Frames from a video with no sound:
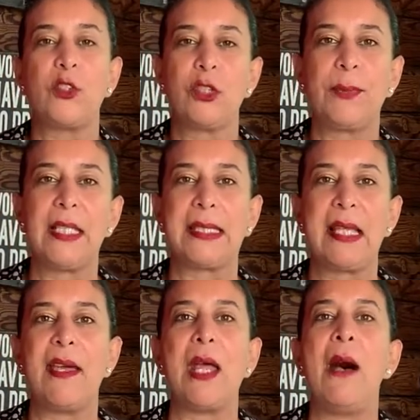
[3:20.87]
to be
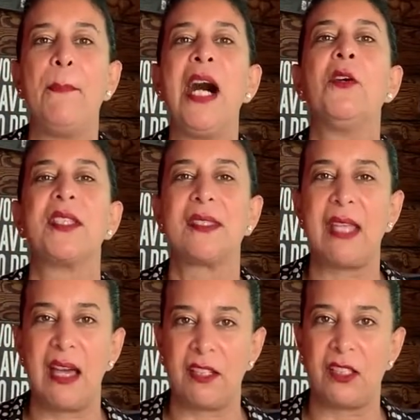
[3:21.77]
said about
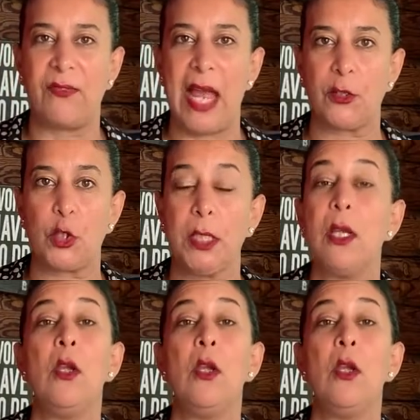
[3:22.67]
satisfaction.